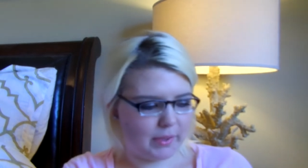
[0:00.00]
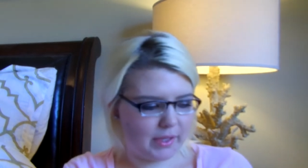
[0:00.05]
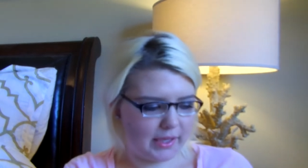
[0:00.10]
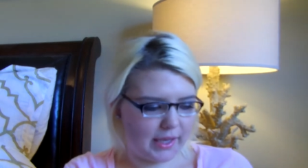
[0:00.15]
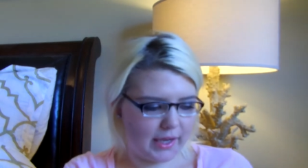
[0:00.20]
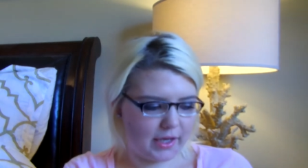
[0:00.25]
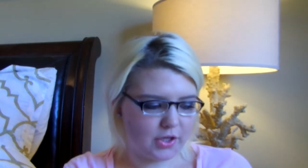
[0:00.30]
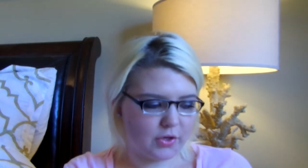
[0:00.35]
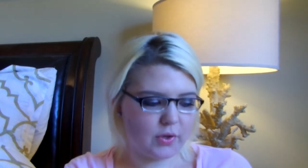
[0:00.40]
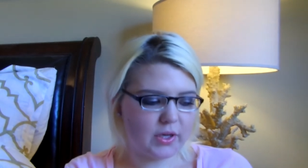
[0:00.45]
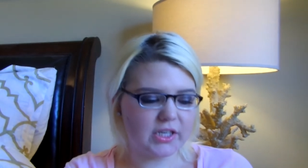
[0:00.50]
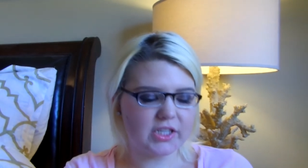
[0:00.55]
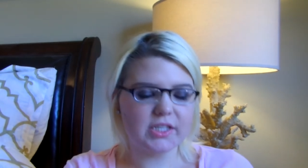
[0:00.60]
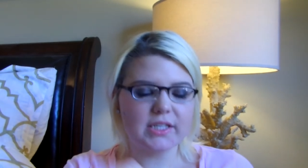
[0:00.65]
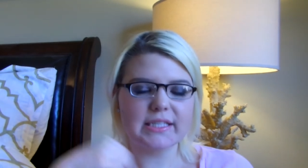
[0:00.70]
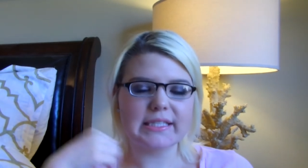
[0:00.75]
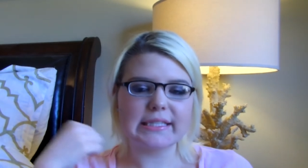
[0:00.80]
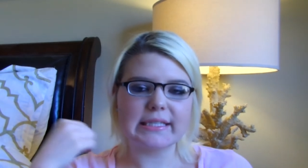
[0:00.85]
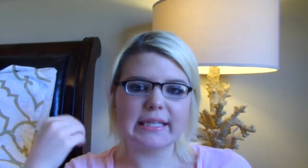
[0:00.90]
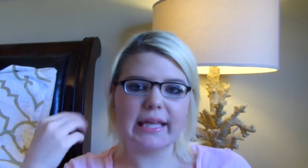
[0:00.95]
But yeah, you can
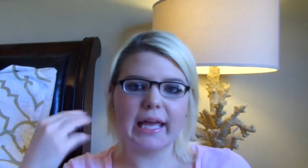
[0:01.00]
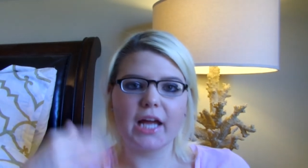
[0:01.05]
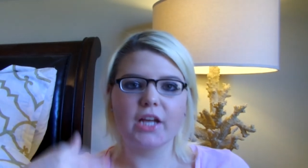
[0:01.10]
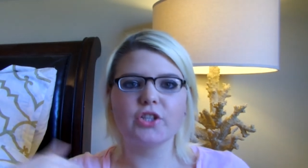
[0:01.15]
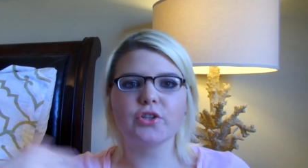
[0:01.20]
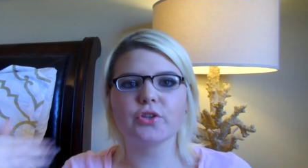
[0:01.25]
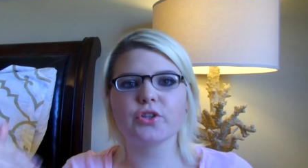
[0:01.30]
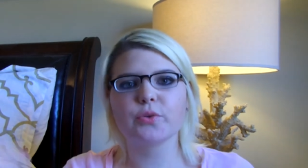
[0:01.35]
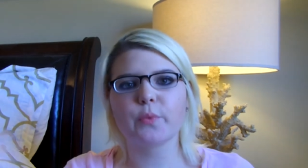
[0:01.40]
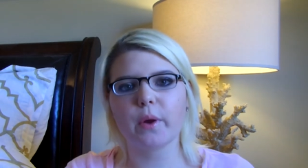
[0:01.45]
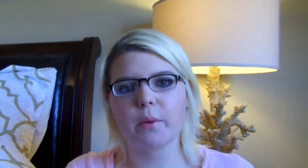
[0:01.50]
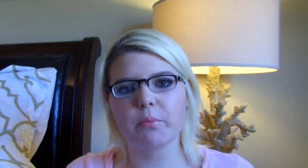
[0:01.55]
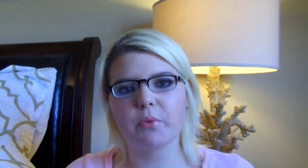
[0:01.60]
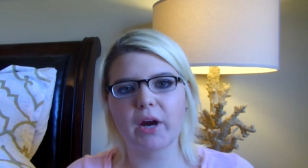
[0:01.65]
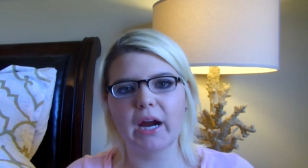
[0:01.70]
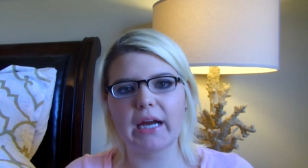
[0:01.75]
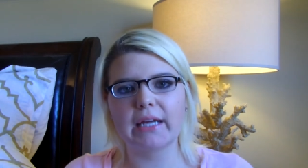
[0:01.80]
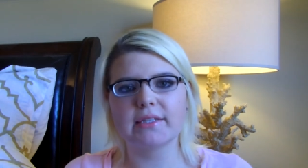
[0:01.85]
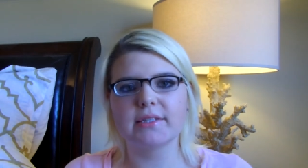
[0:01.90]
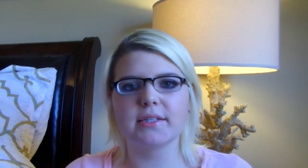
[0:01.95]
just enter twin
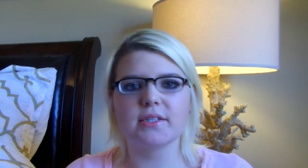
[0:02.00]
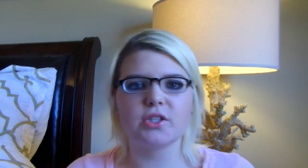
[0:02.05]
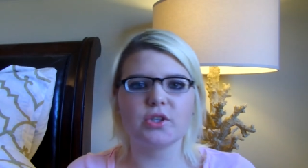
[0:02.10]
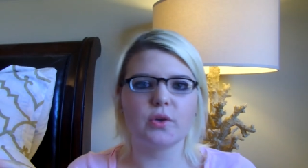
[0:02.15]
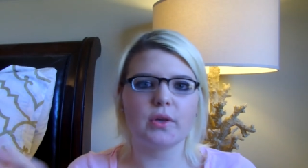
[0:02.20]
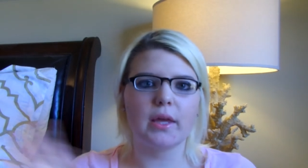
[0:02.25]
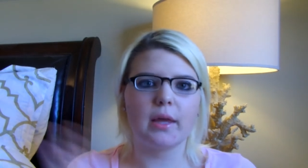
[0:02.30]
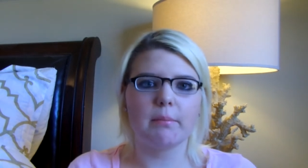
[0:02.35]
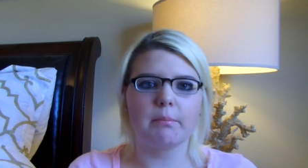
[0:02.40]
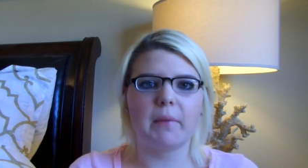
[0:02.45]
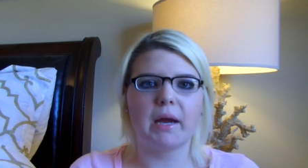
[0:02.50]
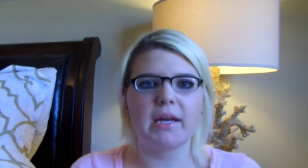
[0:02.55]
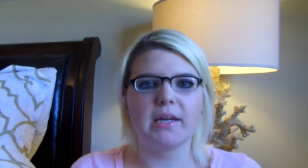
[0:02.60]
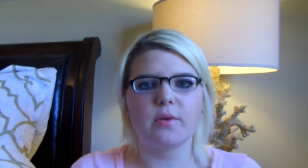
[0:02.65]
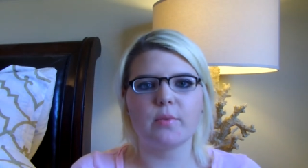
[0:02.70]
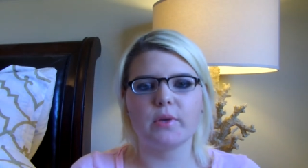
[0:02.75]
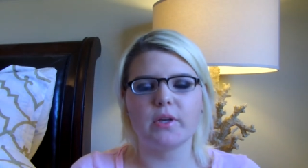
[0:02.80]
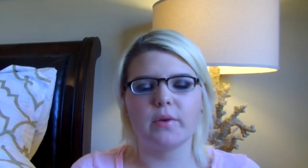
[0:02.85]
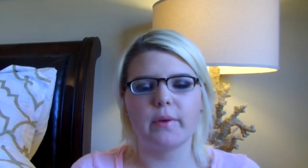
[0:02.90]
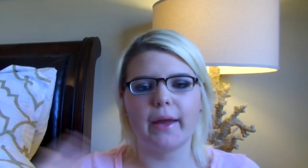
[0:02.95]
prizes. You get
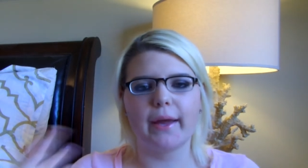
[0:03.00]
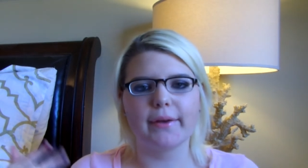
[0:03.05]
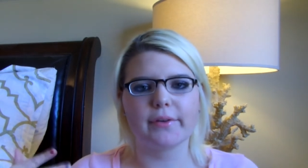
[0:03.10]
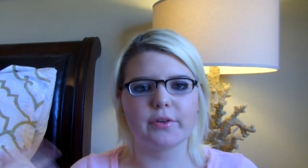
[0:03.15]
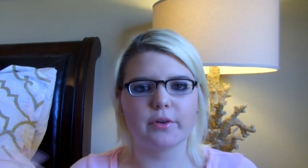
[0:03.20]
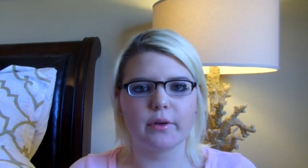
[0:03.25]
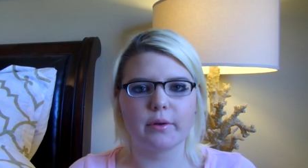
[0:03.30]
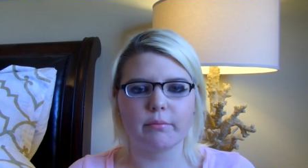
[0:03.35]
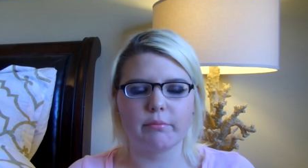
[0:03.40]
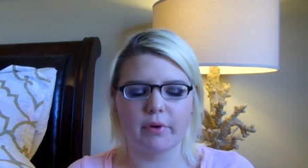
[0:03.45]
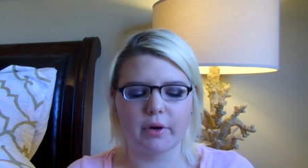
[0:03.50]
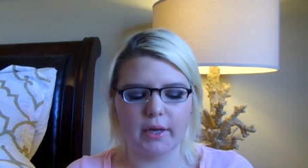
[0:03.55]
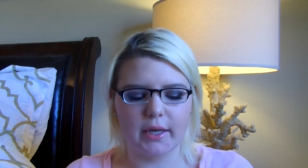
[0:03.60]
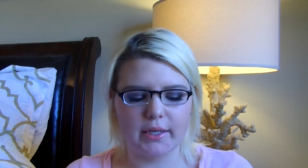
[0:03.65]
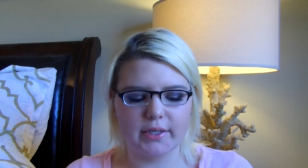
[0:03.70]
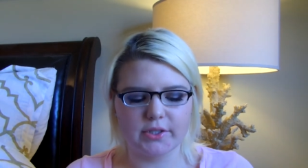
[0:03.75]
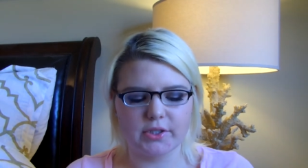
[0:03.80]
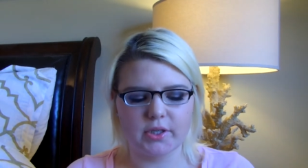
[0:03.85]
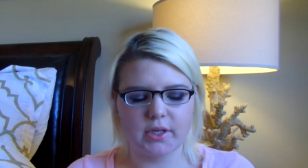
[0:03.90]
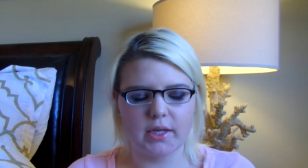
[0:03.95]
money when you enter in,
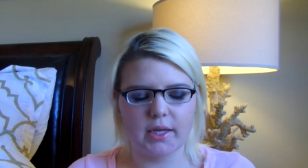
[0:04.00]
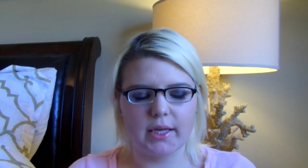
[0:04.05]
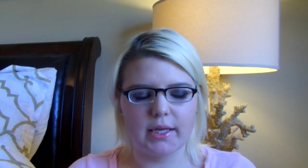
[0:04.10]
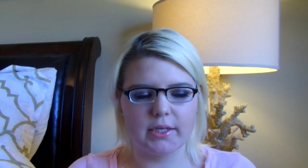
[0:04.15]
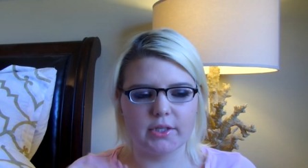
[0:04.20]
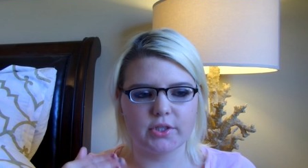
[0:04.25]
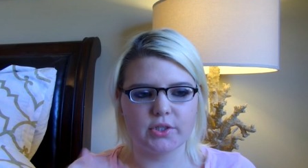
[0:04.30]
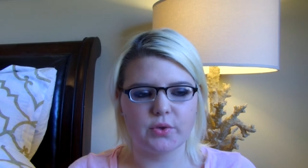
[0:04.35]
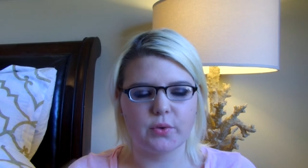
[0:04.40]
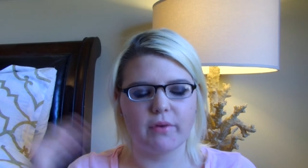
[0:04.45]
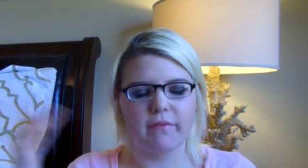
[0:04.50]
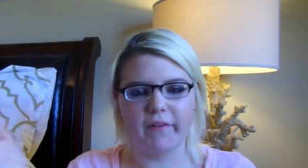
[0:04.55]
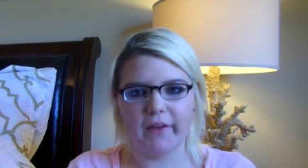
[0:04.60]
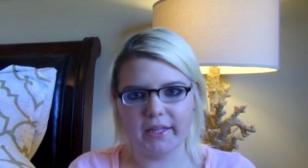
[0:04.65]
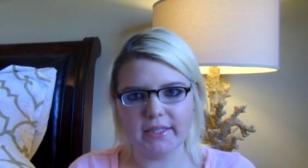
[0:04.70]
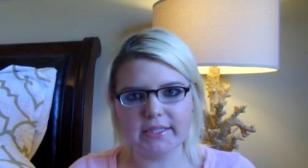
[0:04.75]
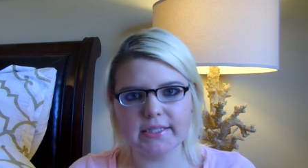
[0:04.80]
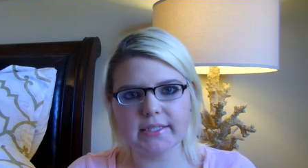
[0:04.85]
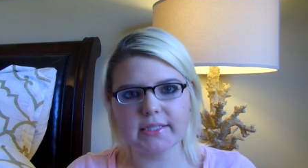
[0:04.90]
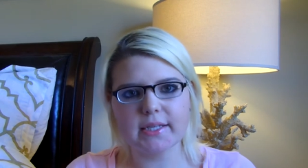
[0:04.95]
in into
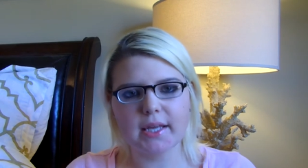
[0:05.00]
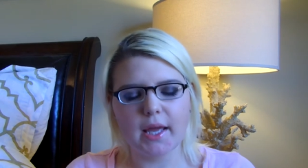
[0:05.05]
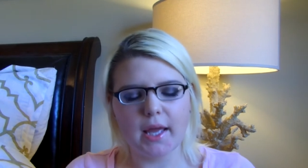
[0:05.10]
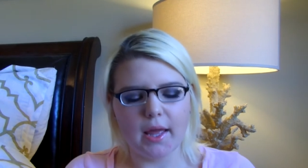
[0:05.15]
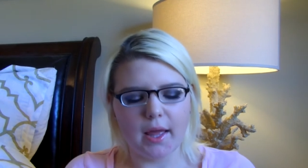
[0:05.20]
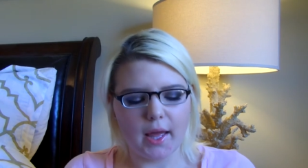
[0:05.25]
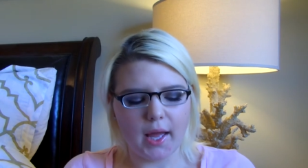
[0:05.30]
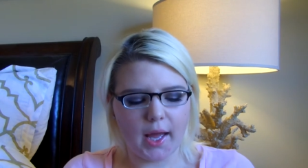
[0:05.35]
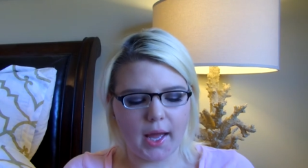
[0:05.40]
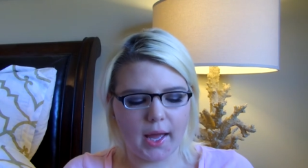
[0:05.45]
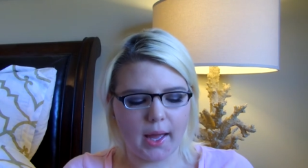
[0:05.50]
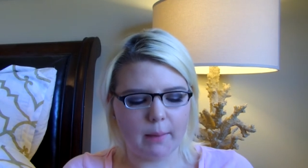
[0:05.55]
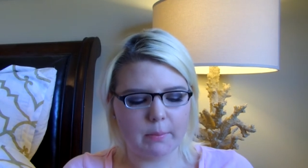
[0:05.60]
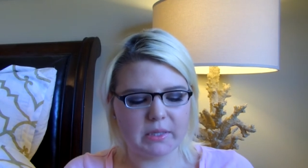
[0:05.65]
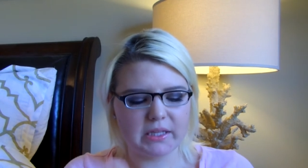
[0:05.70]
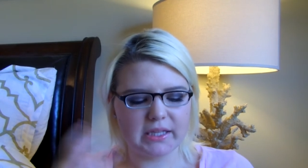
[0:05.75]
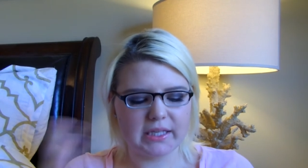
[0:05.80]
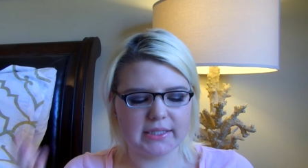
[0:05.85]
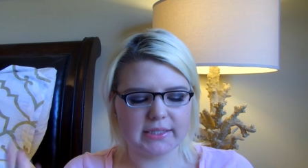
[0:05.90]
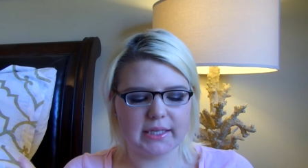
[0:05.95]
events um,
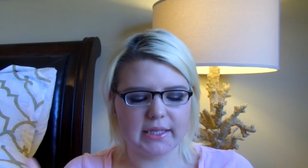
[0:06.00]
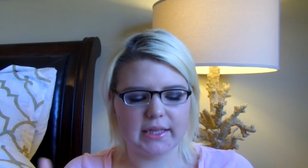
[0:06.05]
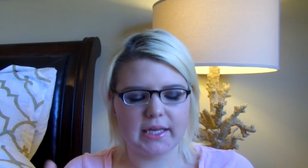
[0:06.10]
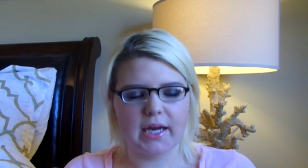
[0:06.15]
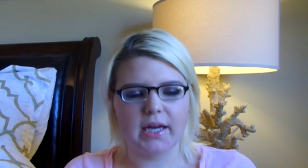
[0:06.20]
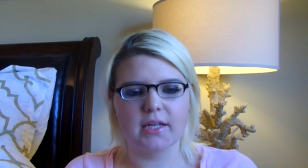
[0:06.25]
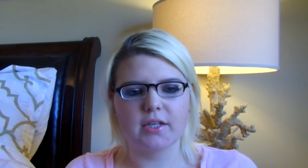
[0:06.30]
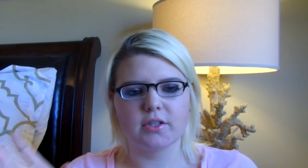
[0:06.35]
and things like that.